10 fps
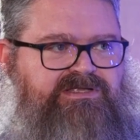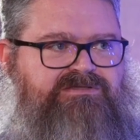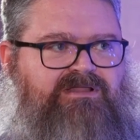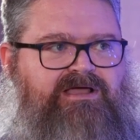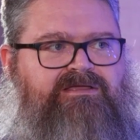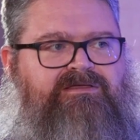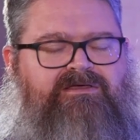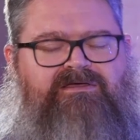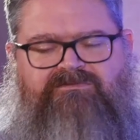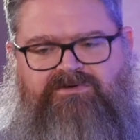It's like
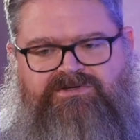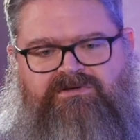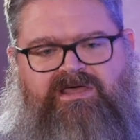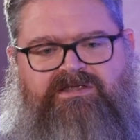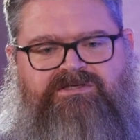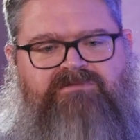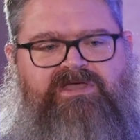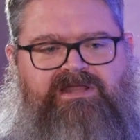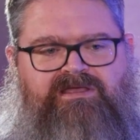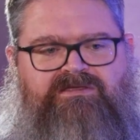for strategy
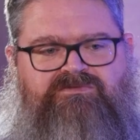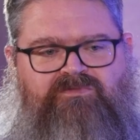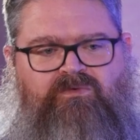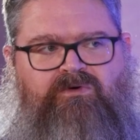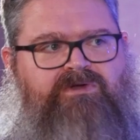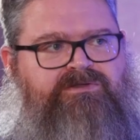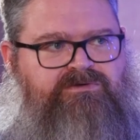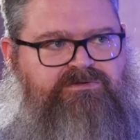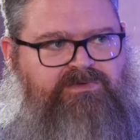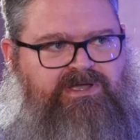meetings, for
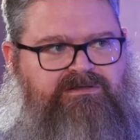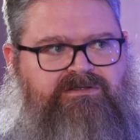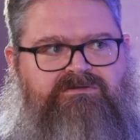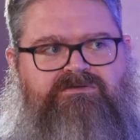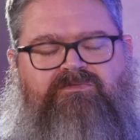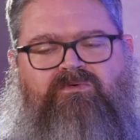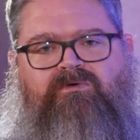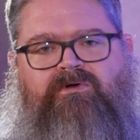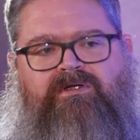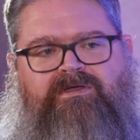retrospectives,
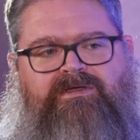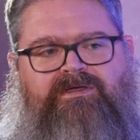for